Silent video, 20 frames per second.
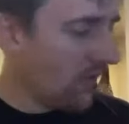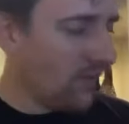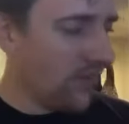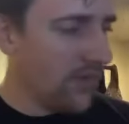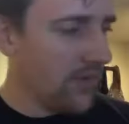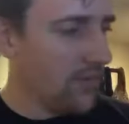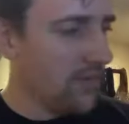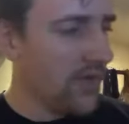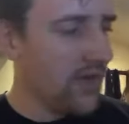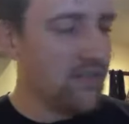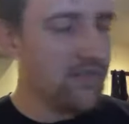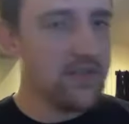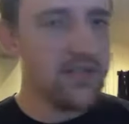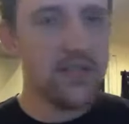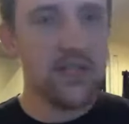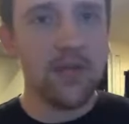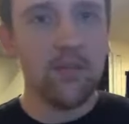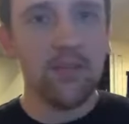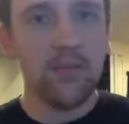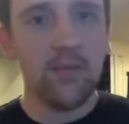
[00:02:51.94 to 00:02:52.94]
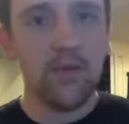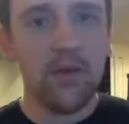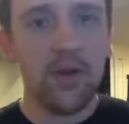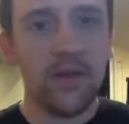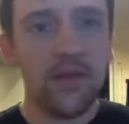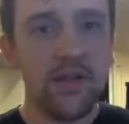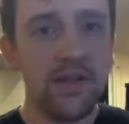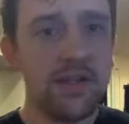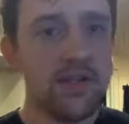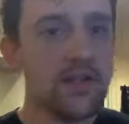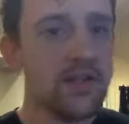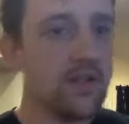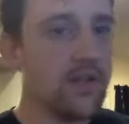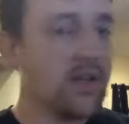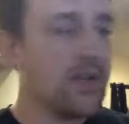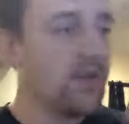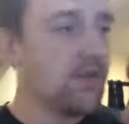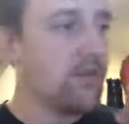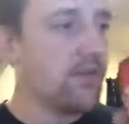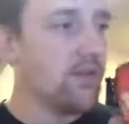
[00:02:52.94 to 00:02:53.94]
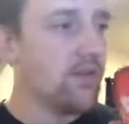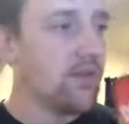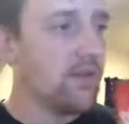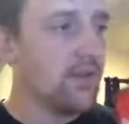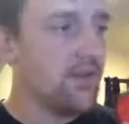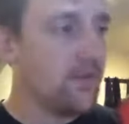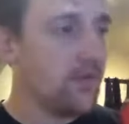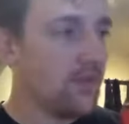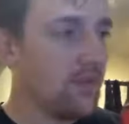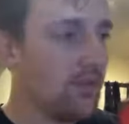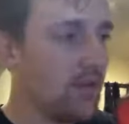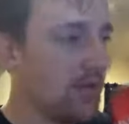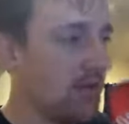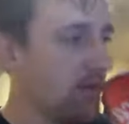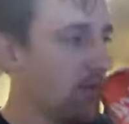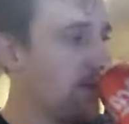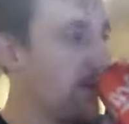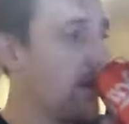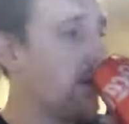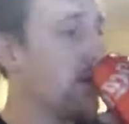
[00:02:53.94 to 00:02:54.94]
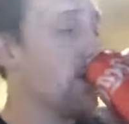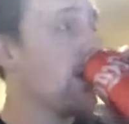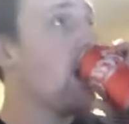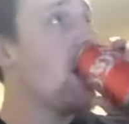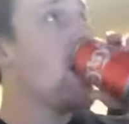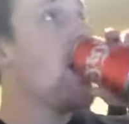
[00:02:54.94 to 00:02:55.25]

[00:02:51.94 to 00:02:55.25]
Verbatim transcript: want them to have to skip through all this to get to the to the meat of the matter.